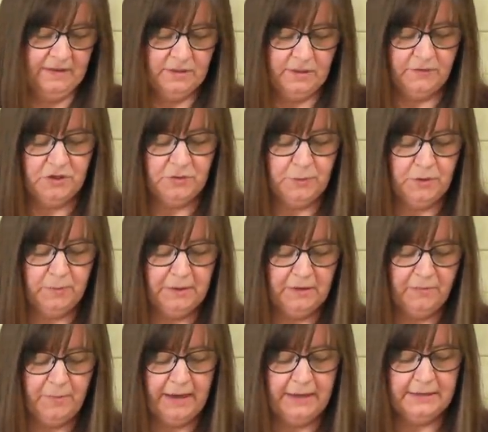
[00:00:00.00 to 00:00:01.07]
So I've just put a bit
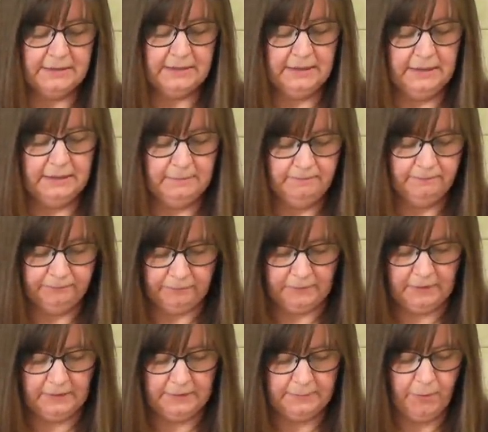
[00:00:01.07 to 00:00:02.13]
of paint in
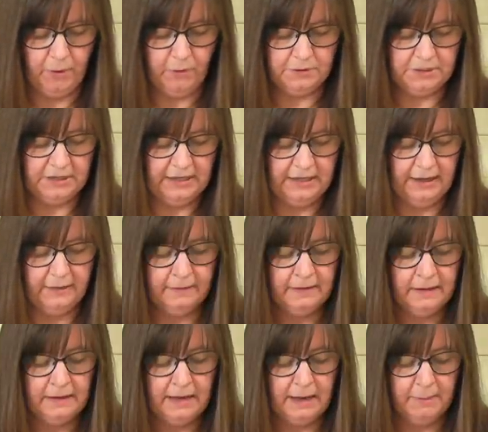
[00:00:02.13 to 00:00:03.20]
this pot here,
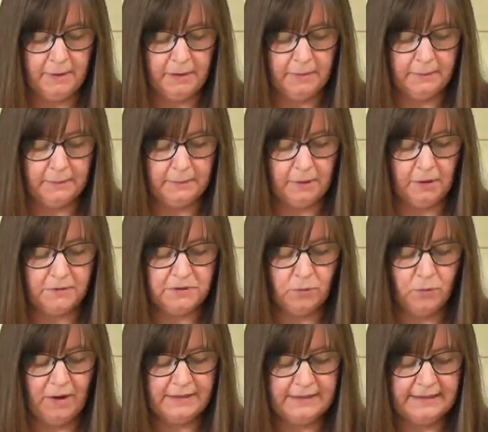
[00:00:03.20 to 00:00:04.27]
and I'm going to
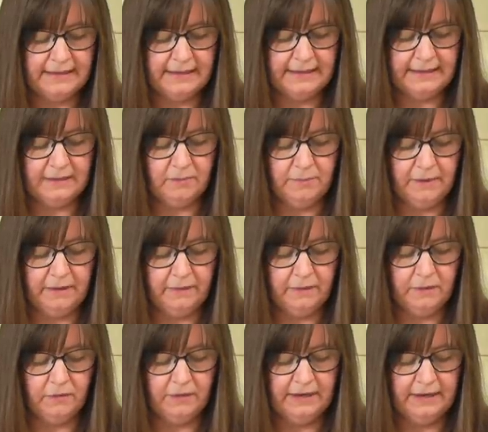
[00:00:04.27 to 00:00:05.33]
wet it a little bit.
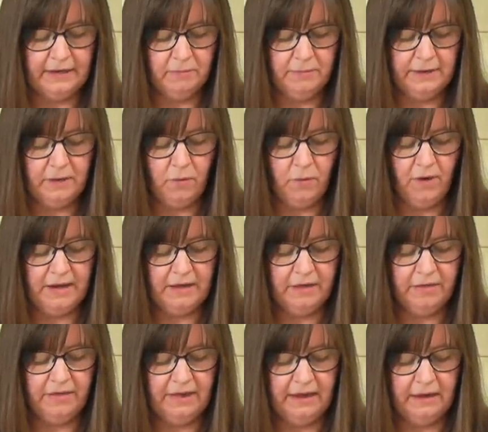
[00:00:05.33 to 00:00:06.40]
The acrylic can be quite
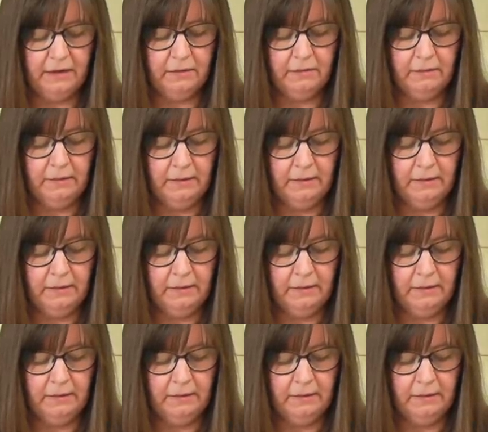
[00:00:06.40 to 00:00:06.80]
thick